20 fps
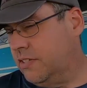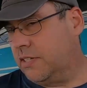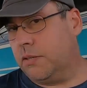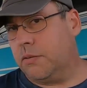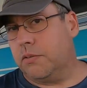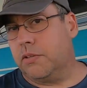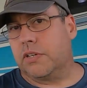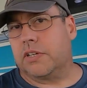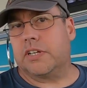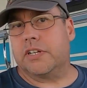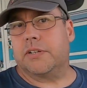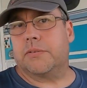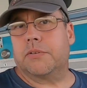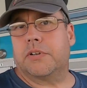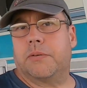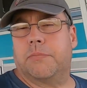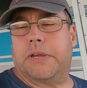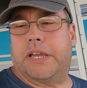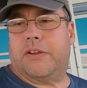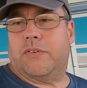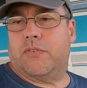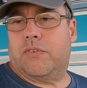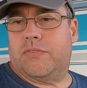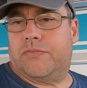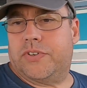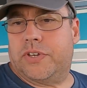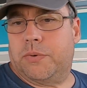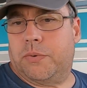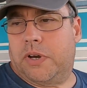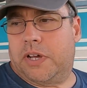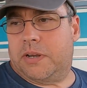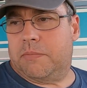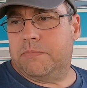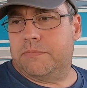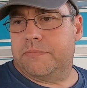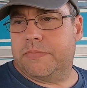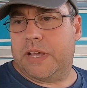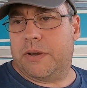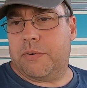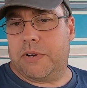So we're looking, we're gonna make a review on them.
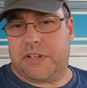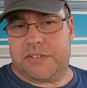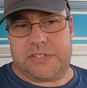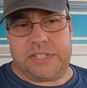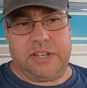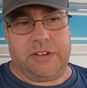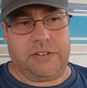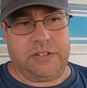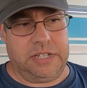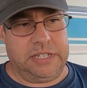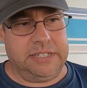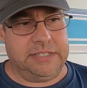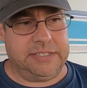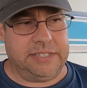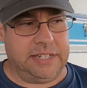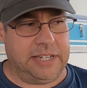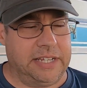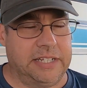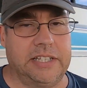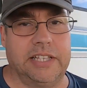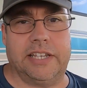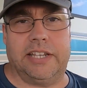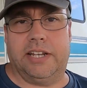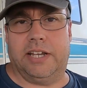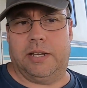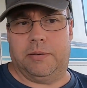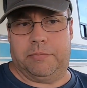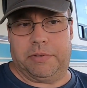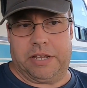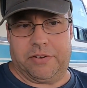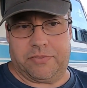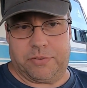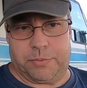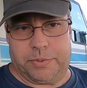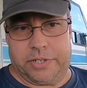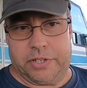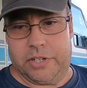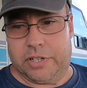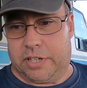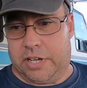I wanna see how easy they clean up after
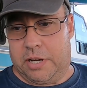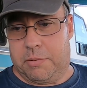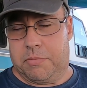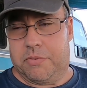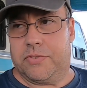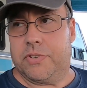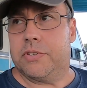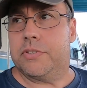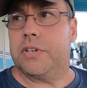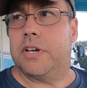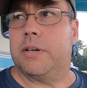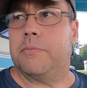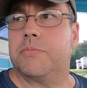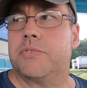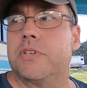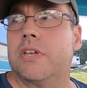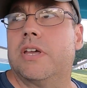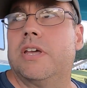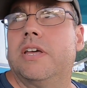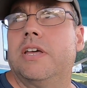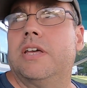we cook on them a few times.